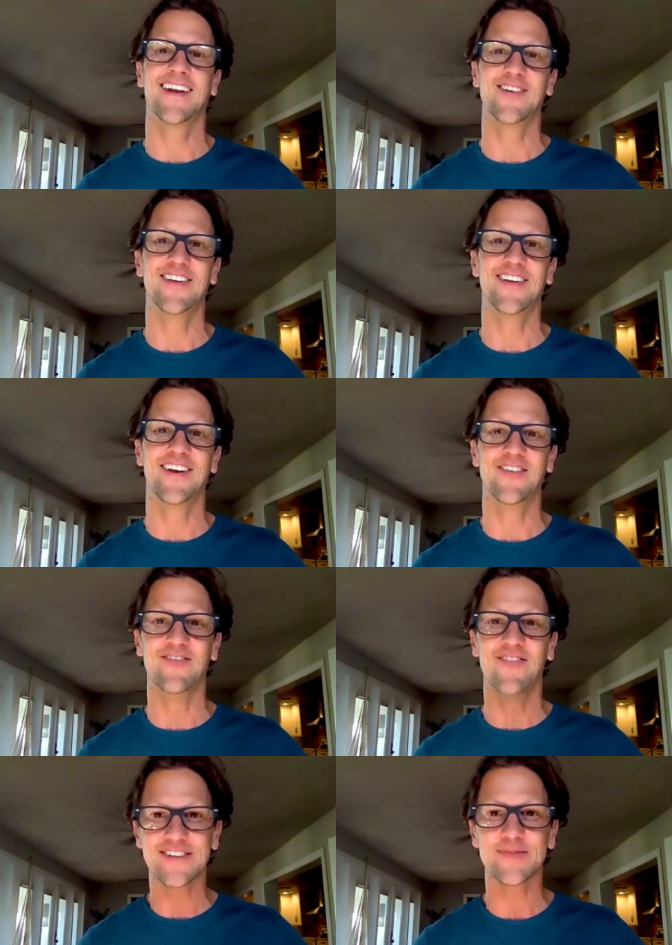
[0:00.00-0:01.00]
an
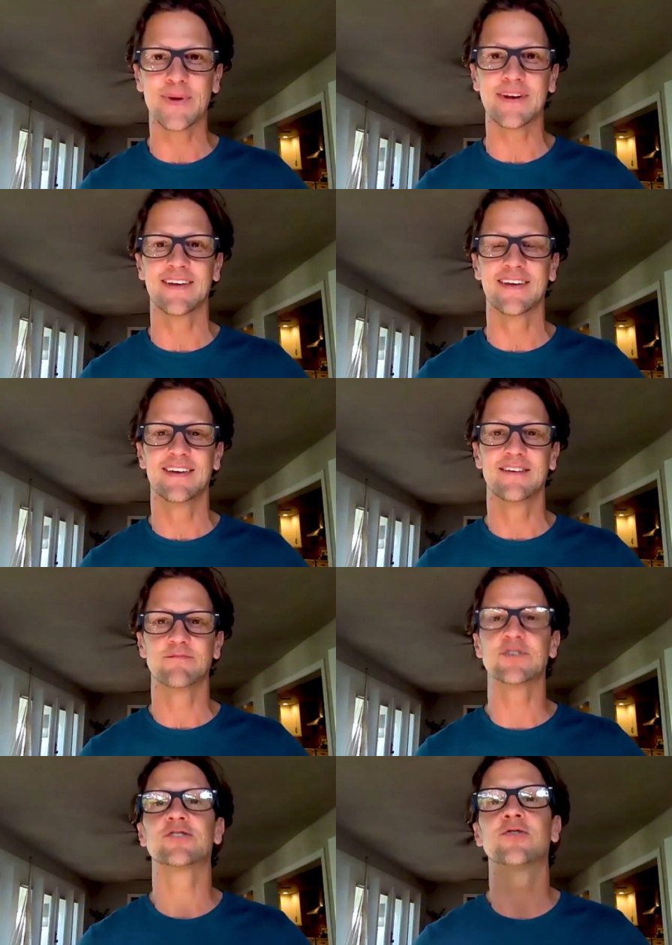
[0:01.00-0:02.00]
investment
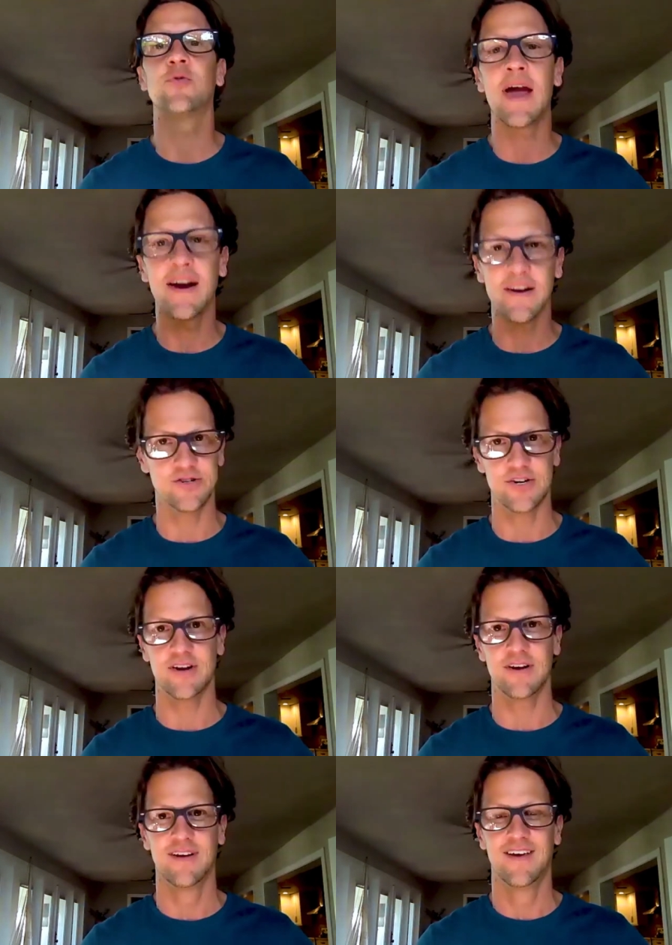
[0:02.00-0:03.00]

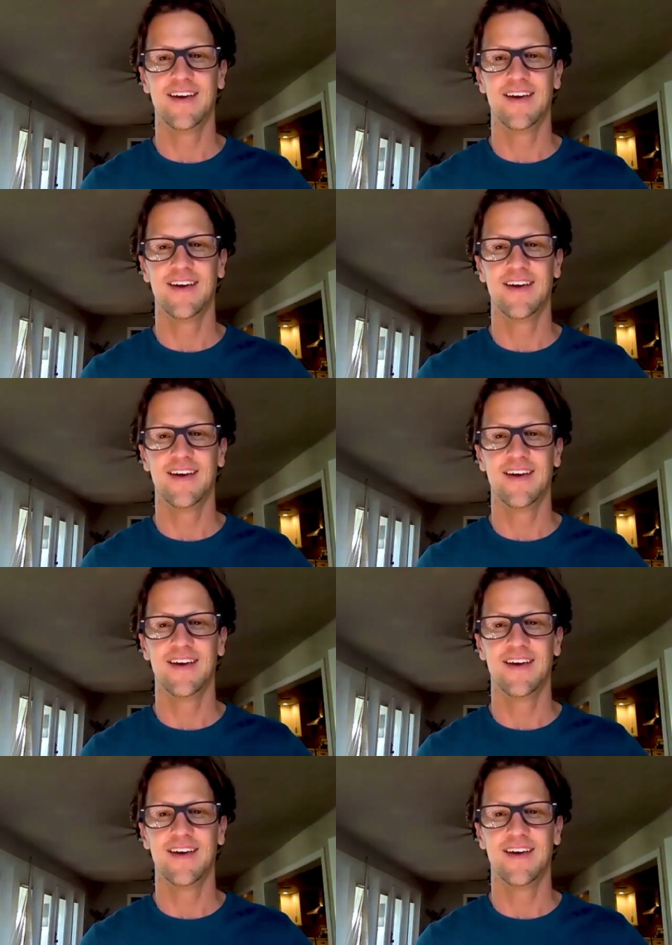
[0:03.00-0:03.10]
strategy